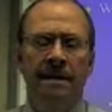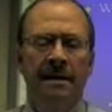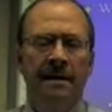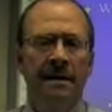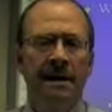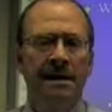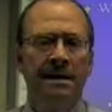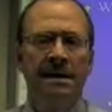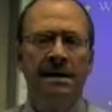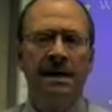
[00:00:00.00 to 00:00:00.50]

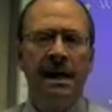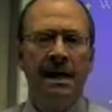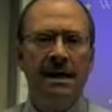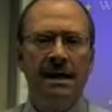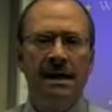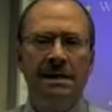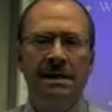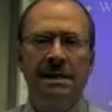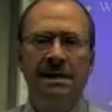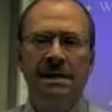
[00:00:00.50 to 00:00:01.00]
That does not
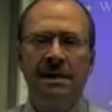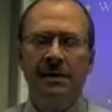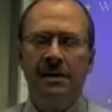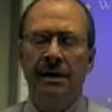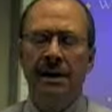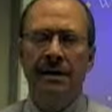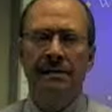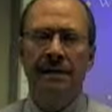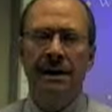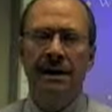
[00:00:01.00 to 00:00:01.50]

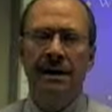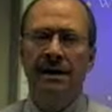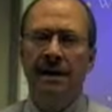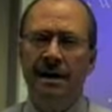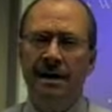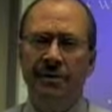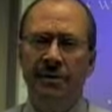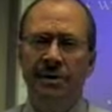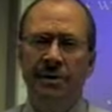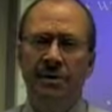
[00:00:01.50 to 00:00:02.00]
necessarily mean that
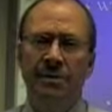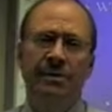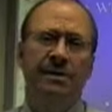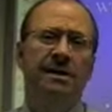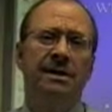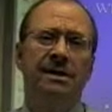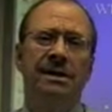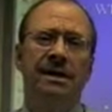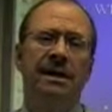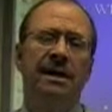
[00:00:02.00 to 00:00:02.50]
every student
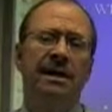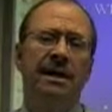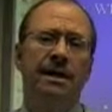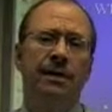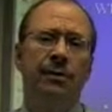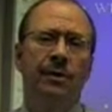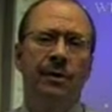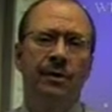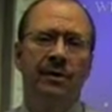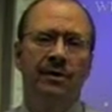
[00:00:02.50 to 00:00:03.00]
sitting there
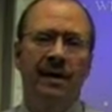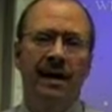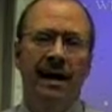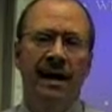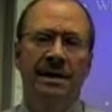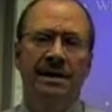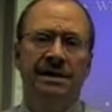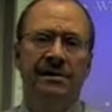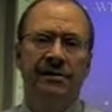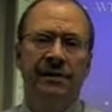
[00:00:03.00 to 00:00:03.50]
with their
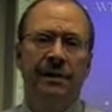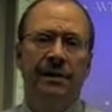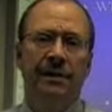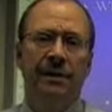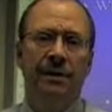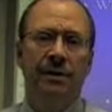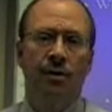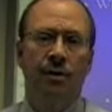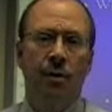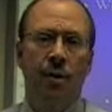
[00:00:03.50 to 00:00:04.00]
hands
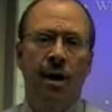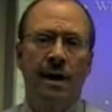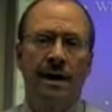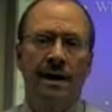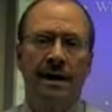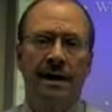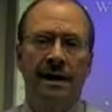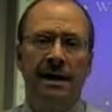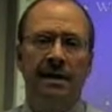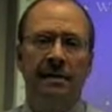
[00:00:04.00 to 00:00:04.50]
folded
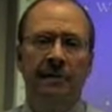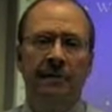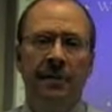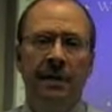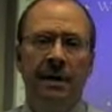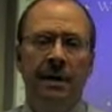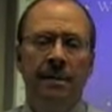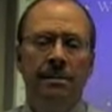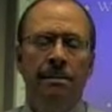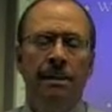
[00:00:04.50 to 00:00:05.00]
quietly,
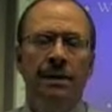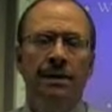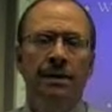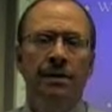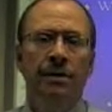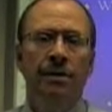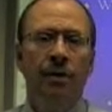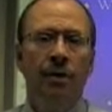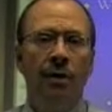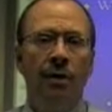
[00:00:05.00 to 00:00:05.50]
but the
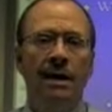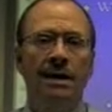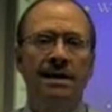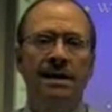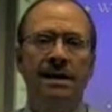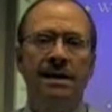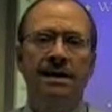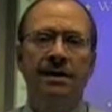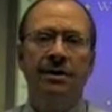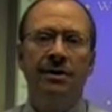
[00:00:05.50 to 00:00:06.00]
noise
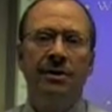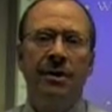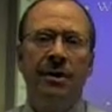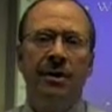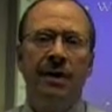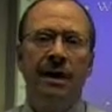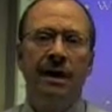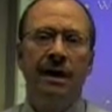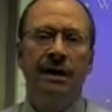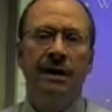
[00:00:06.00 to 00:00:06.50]
that's
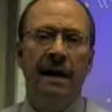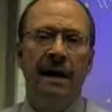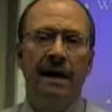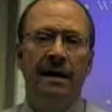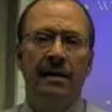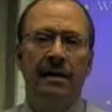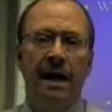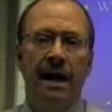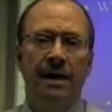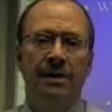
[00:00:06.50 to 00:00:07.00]
occurring in that
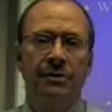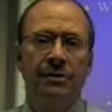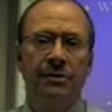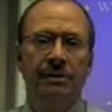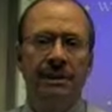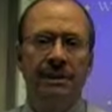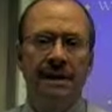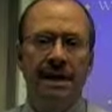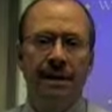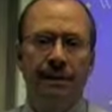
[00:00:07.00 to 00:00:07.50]
classroom
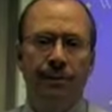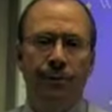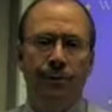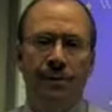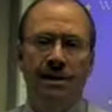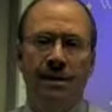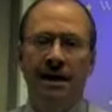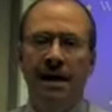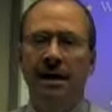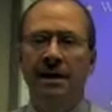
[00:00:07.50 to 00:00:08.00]
is a
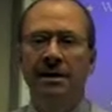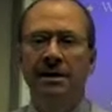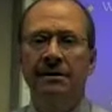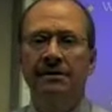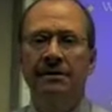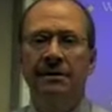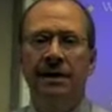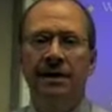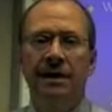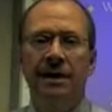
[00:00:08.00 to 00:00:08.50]

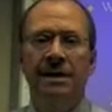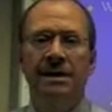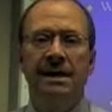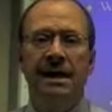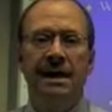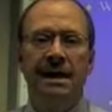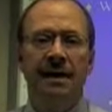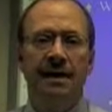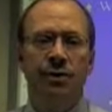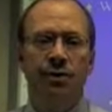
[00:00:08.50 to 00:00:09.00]
productive noise
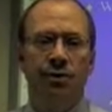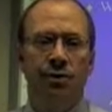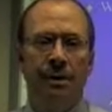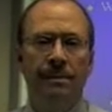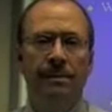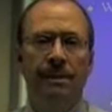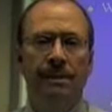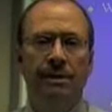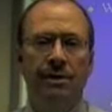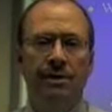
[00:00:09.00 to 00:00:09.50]
that
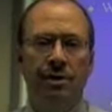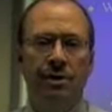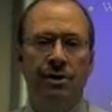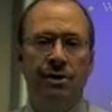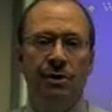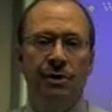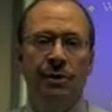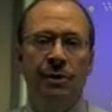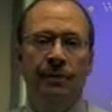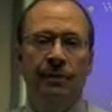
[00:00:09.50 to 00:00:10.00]
contributes
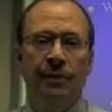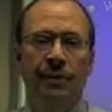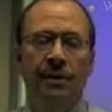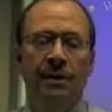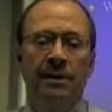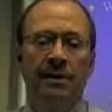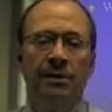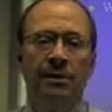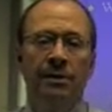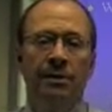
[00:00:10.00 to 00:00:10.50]
to
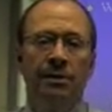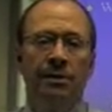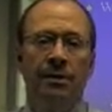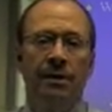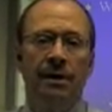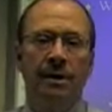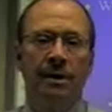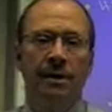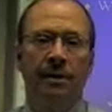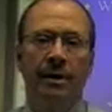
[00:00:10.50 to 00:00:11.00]

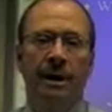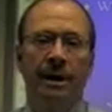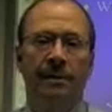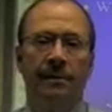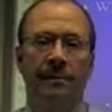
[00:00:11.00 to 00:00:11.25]
student learning.